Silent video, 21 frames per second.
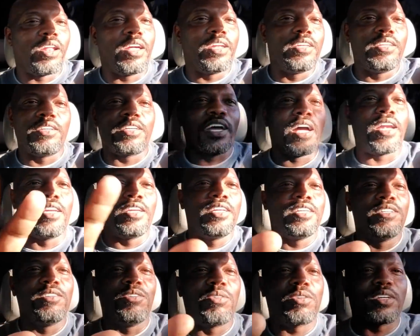ain't even got to
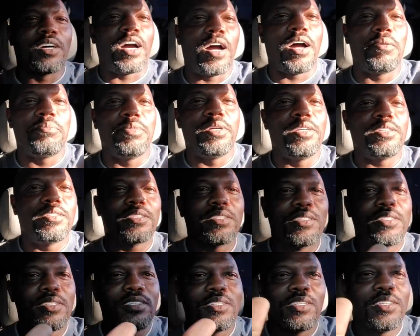leave no comments.
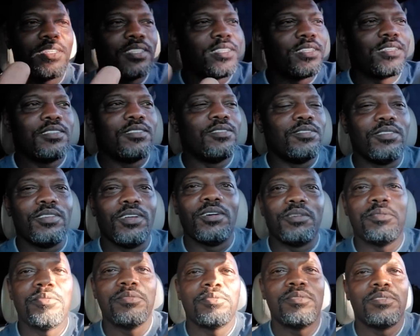You
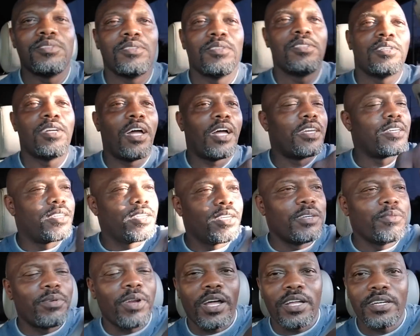know? I
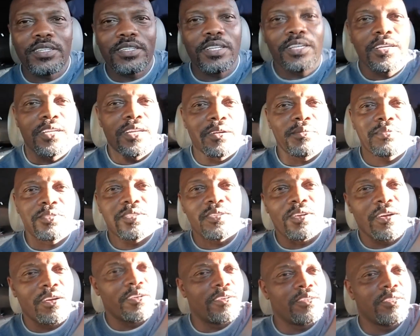did what I did. I'm
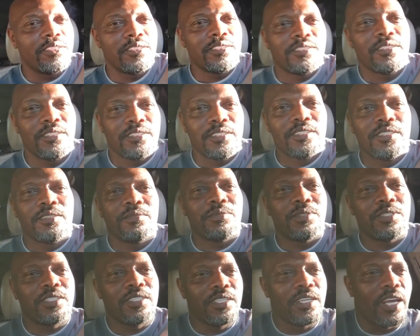sorry.
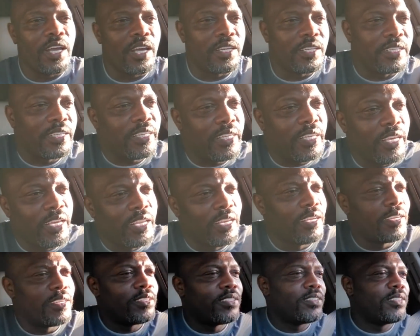But she had to get
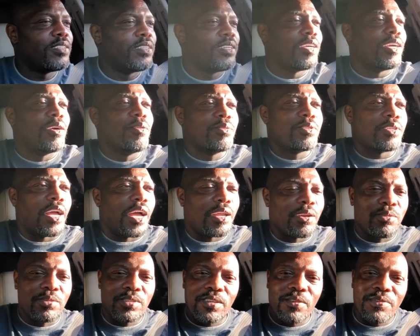it. It was, I
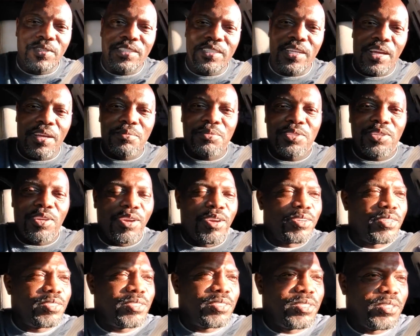don't give a damn
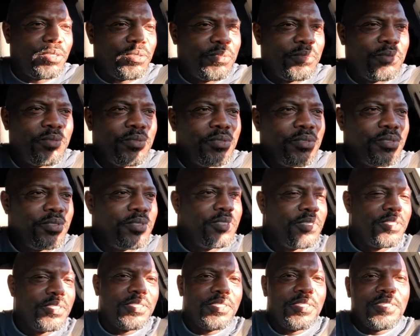sorry to you.
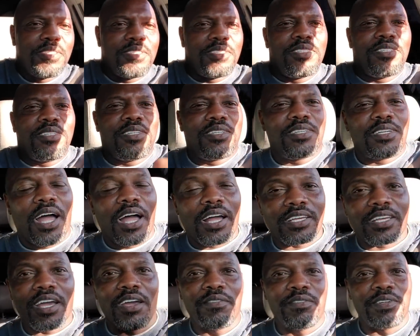I
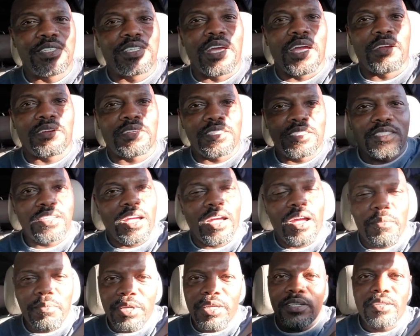gave a damn. Because,
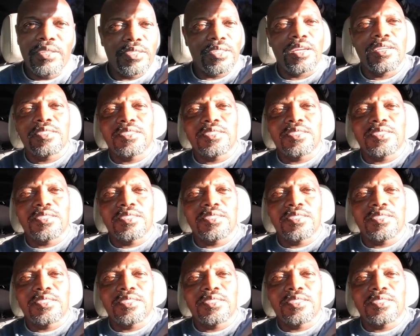I mean, that's